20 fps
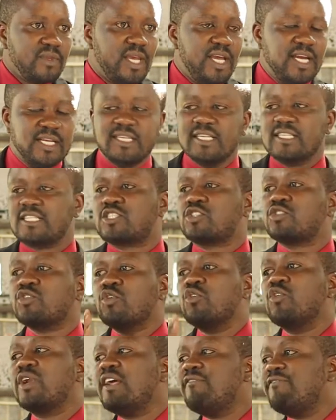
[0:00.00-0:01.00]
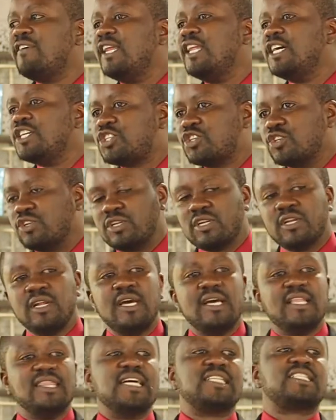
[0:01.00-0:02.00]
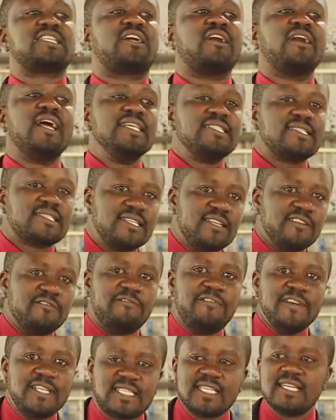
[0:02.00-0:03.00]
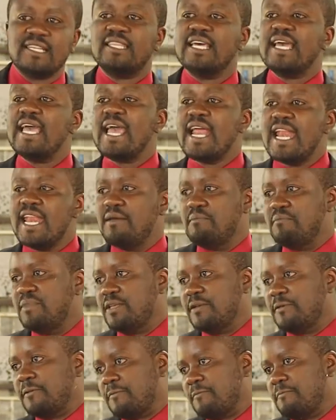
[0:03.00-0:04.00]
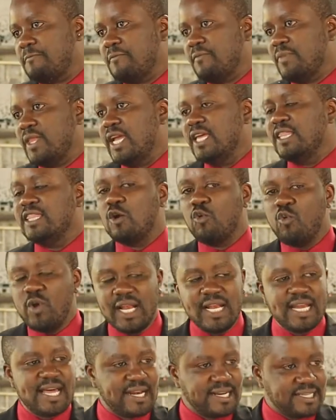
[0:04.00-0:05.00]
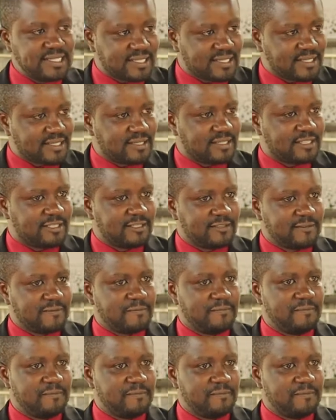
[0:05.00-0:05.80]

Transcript: It is through revelation that Christ defeated the enemy in the wilderness.